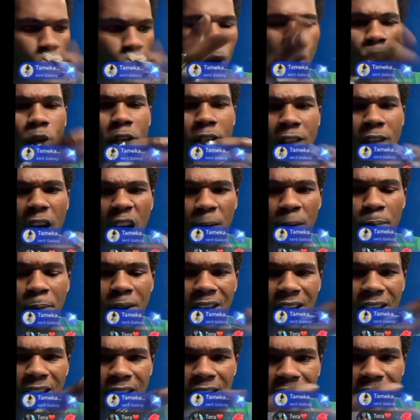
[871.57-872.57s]
We only
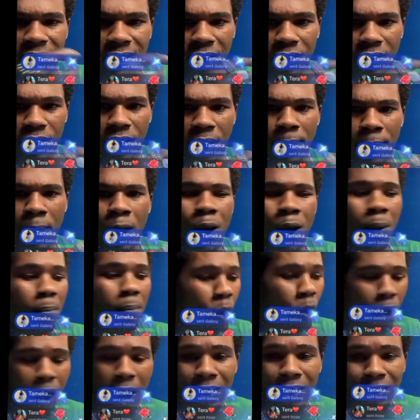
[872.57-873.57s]
talk on the Instagram.
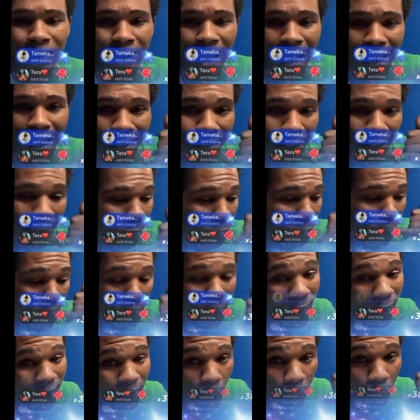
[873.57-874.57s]
Bro, at night, uh,
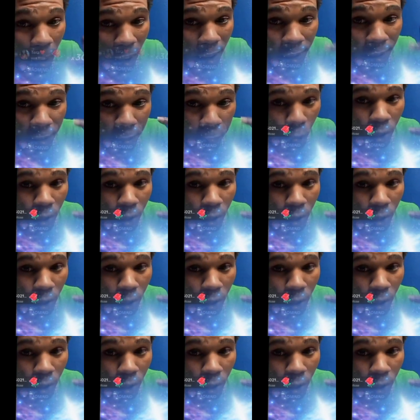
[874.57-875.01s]
me and the pan